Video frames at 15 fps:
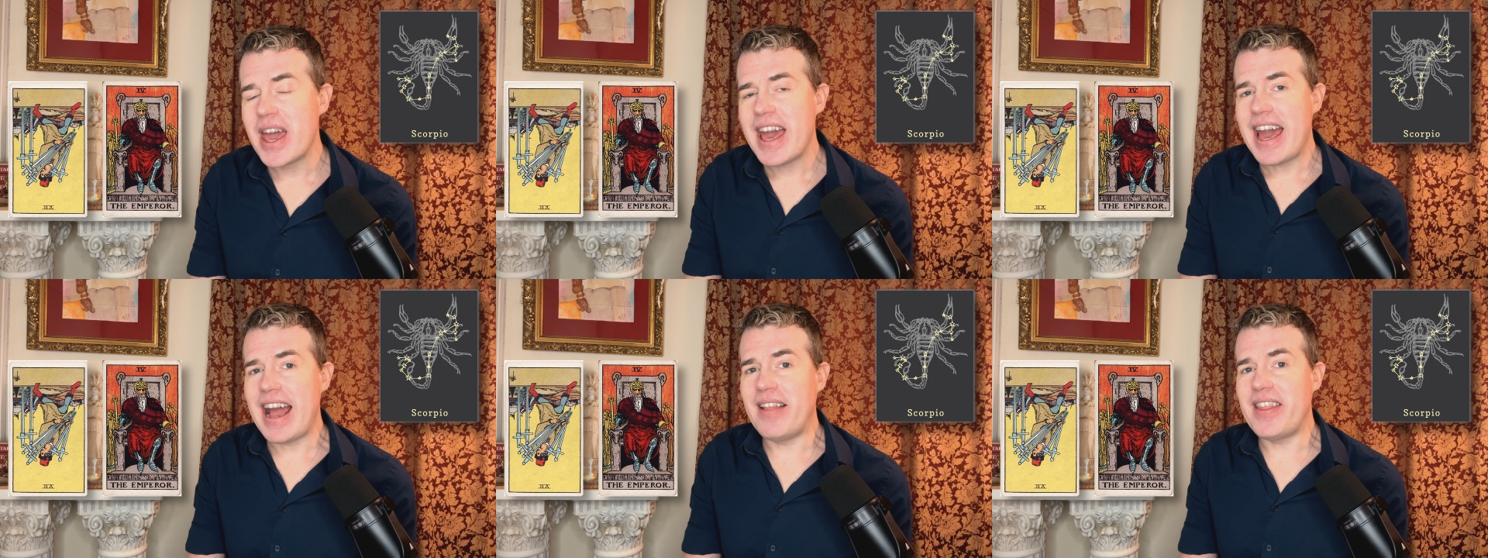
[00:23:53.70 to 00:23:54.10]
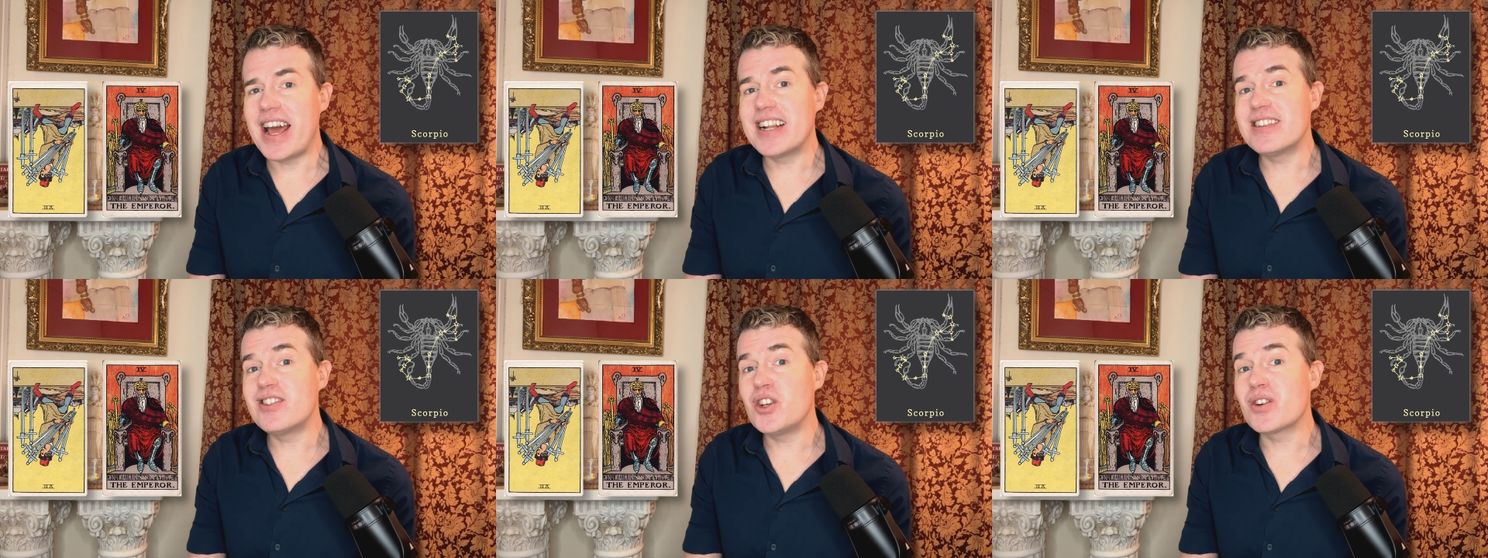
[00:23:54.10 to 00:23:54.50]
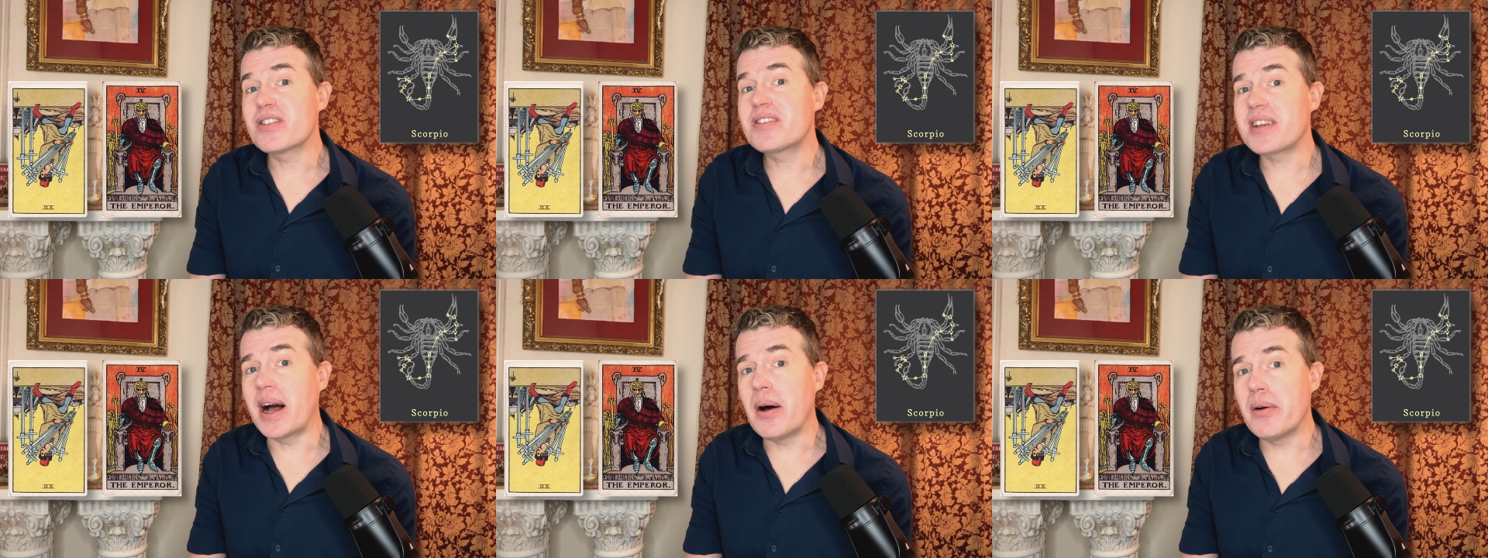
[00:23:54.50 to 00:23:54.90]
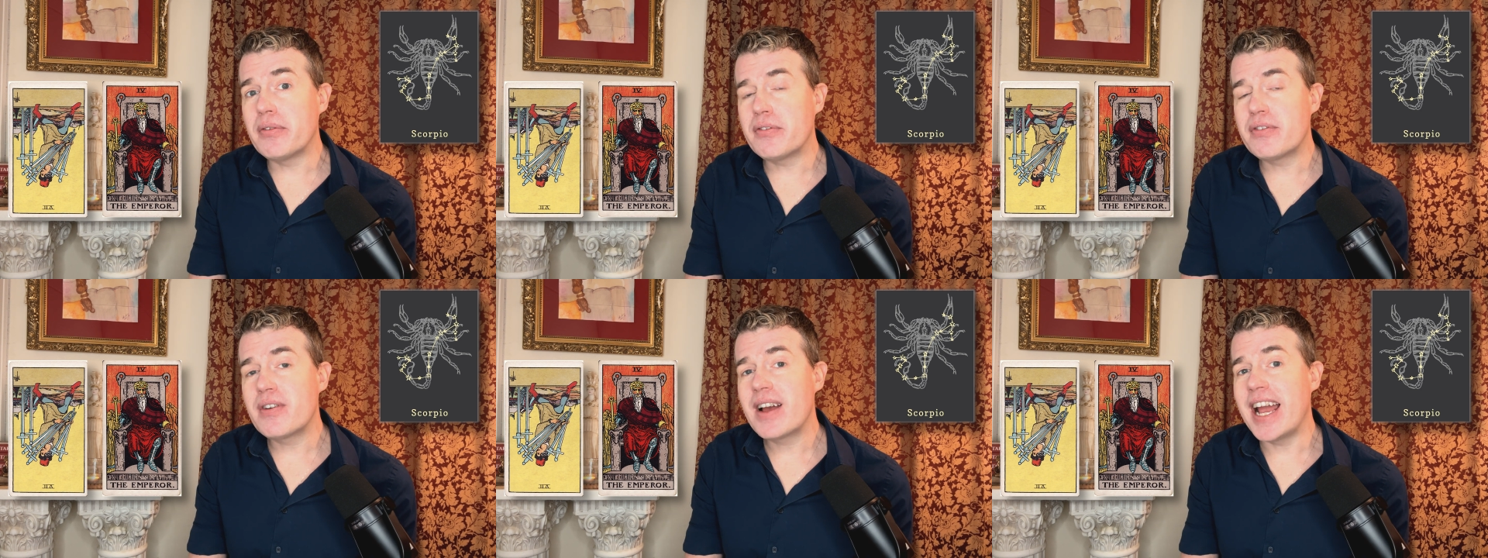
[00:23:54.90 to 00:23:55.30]
And that is
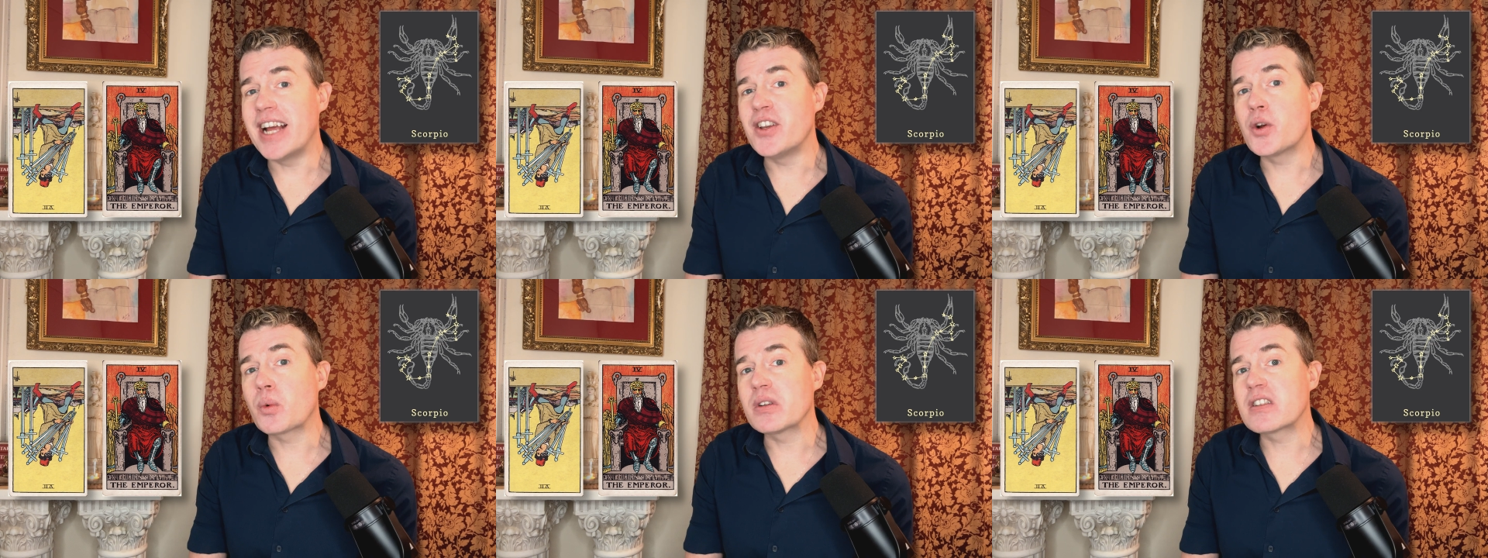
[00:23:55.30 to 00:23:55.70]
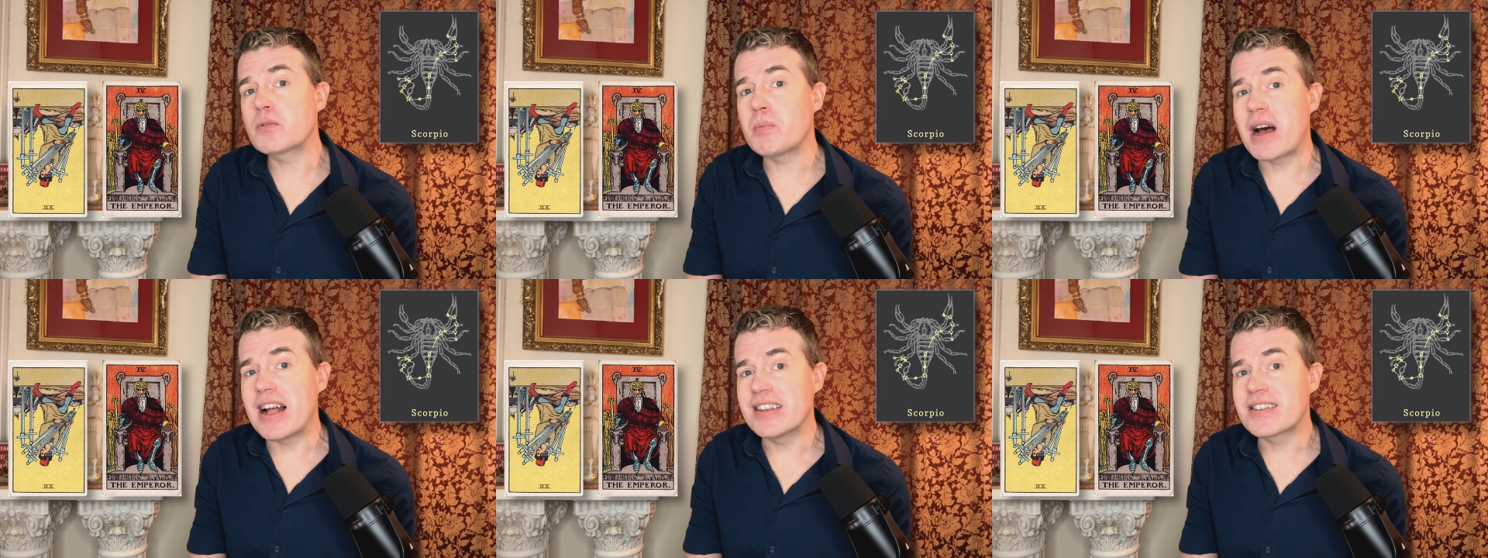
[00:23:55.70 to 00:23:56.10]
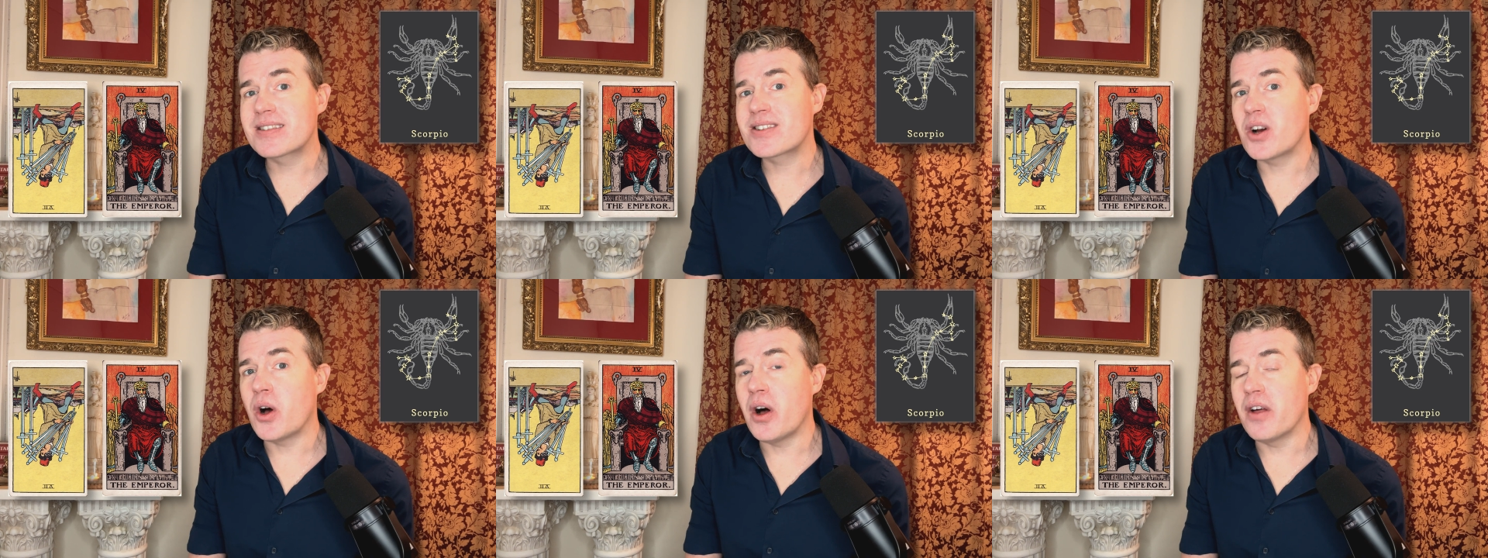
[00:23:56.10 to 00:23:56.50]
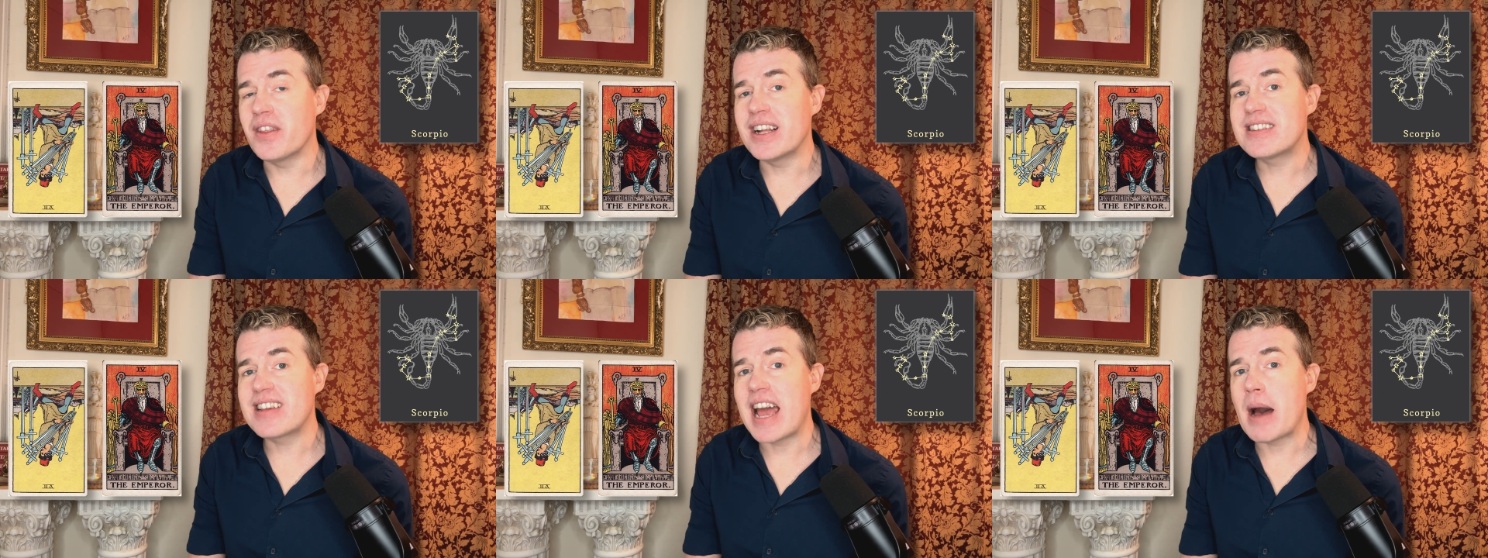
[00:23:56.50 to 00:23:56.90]
yourself and your response to all
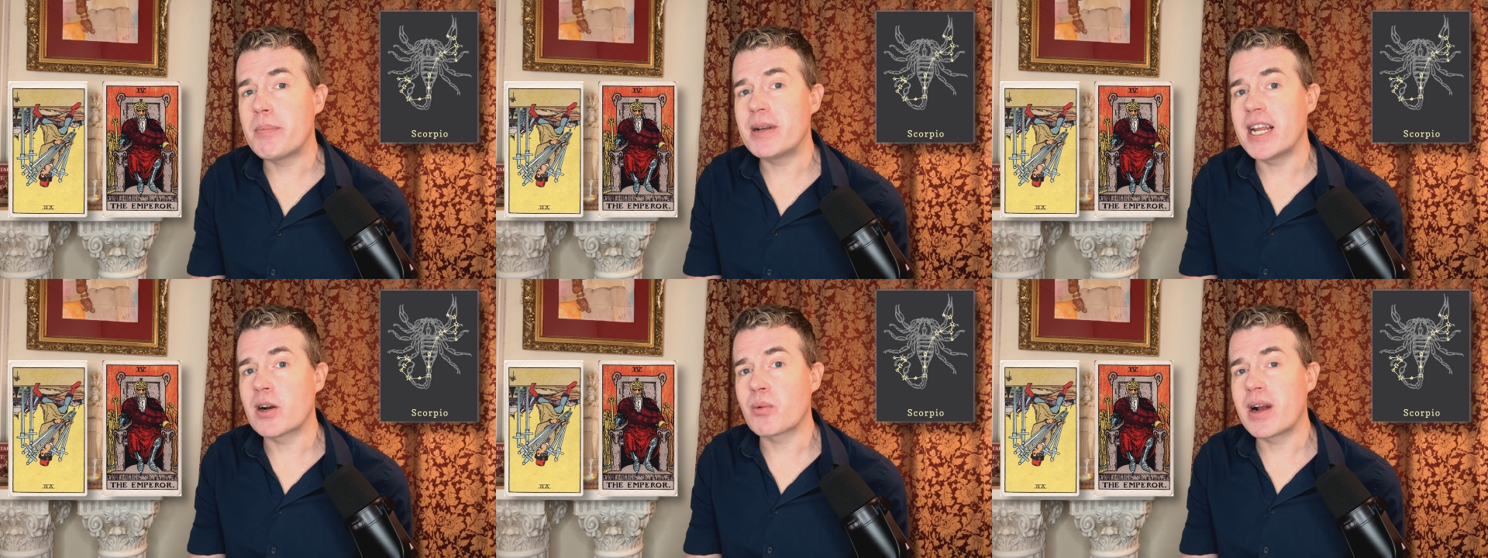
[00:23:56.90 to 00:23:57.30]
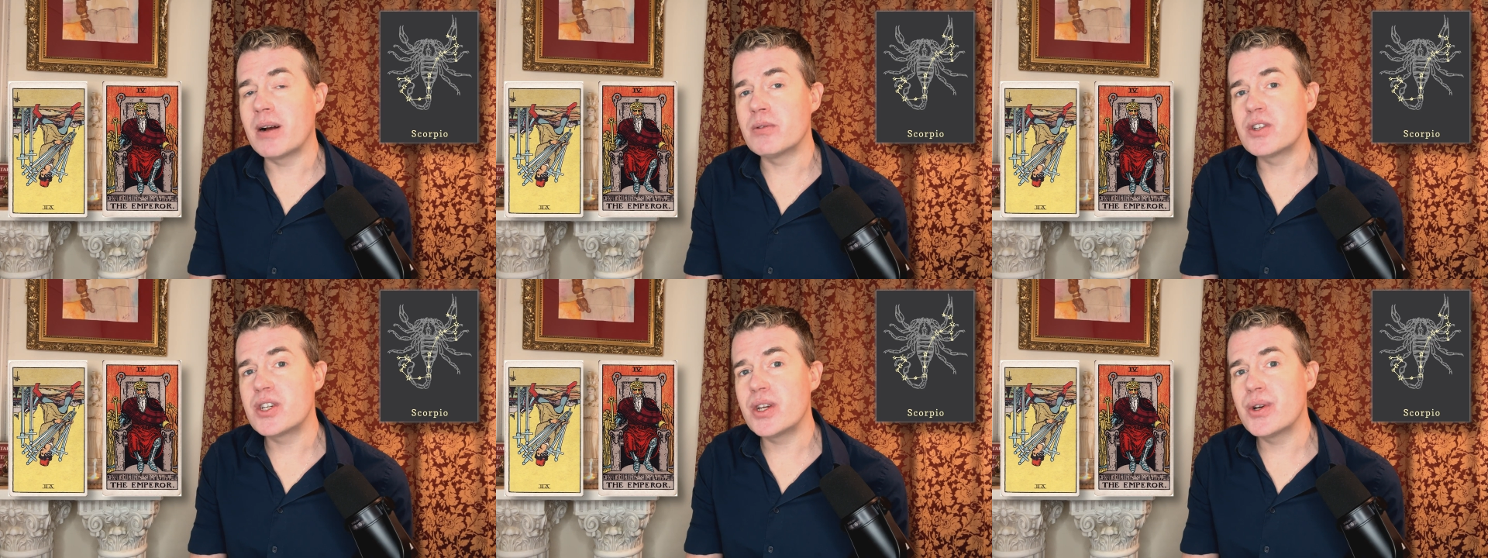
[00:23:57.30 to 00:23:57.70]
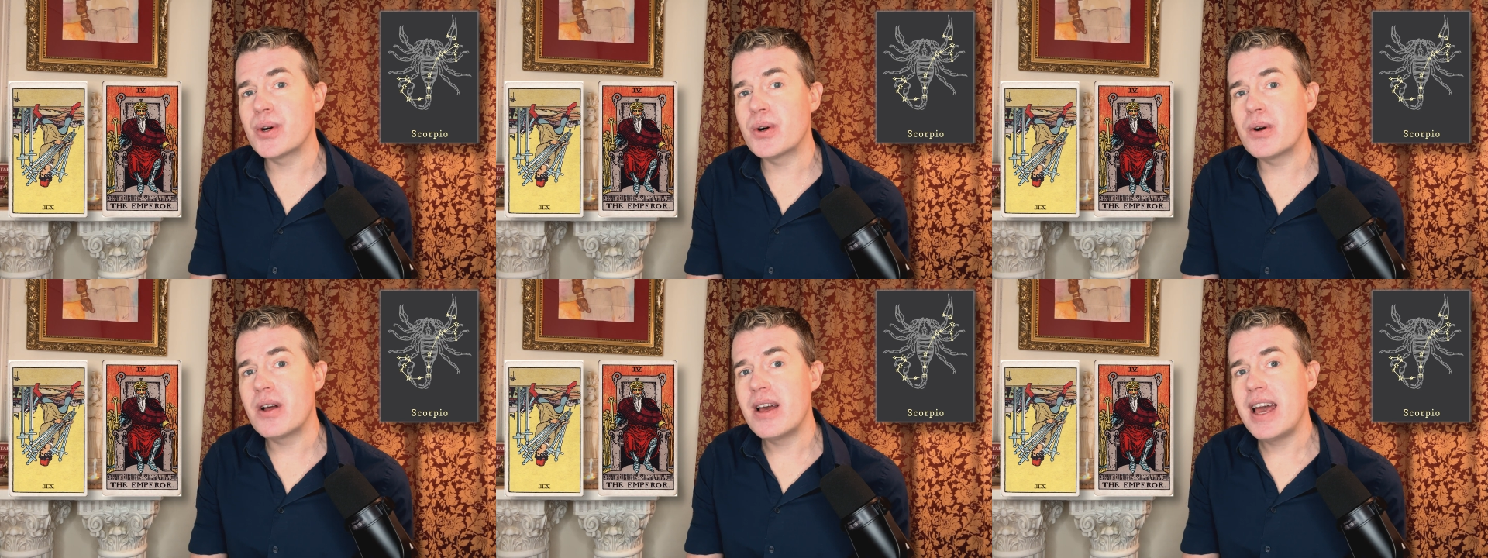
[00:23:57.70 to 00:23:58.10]
that's happening around you.